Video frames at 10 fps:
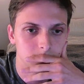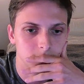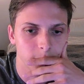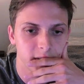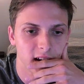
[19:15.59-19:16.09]
I
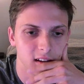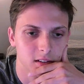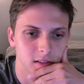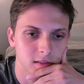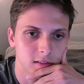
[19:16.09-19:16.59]
mean, I can
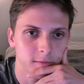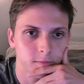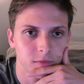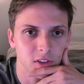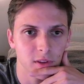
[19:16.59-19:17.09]

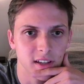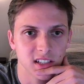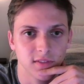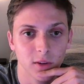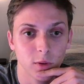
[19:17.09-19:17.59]
do this
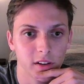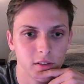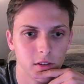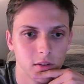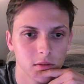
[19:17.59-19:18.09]
if I wanted to.